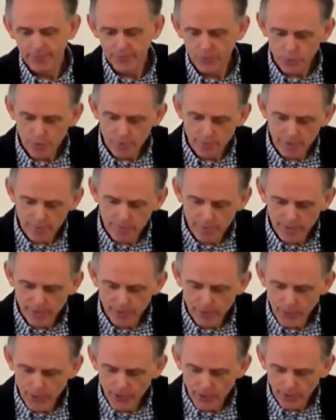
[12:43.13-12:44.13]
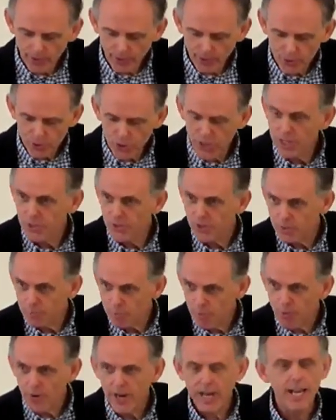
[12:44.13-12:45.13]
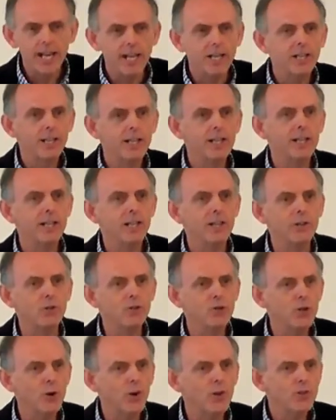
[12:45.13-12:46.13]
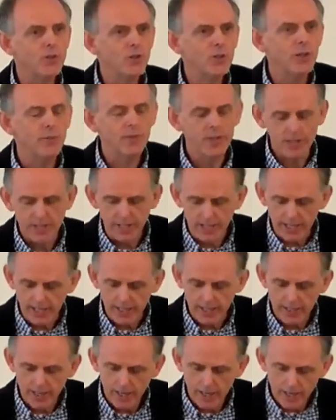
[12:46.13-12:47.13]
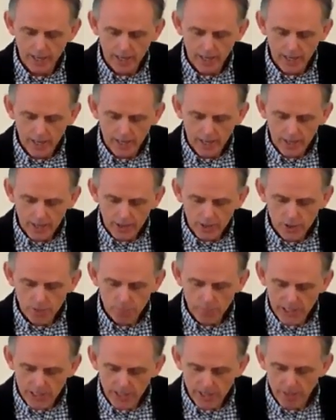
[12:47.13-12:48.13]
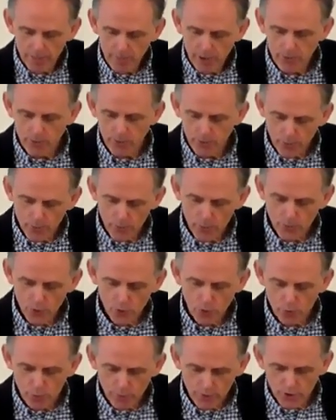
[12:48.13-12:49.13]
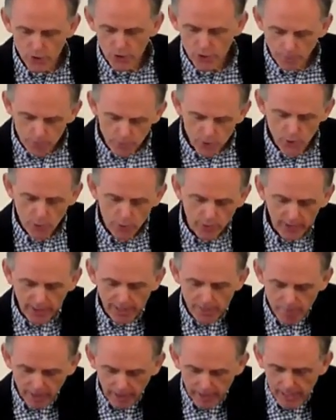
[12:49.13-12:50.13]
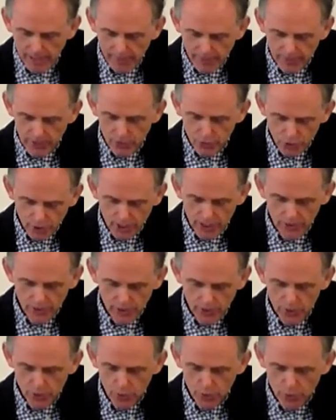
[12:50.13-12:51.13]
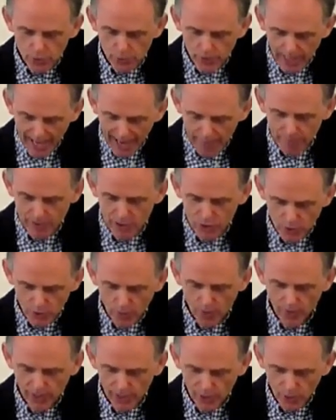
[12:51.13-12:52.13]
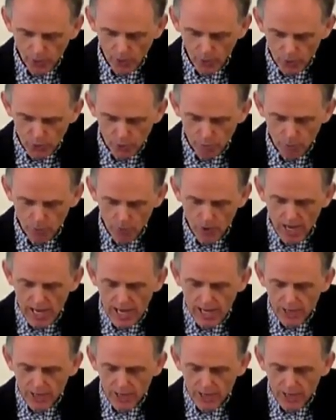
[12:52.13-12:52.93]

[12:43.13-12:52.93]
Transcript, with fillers: Do you remember the, what the Lord Jesus prayed in John 17, speaking about those who would subsequently believe in Jesus through the apostolic gospel?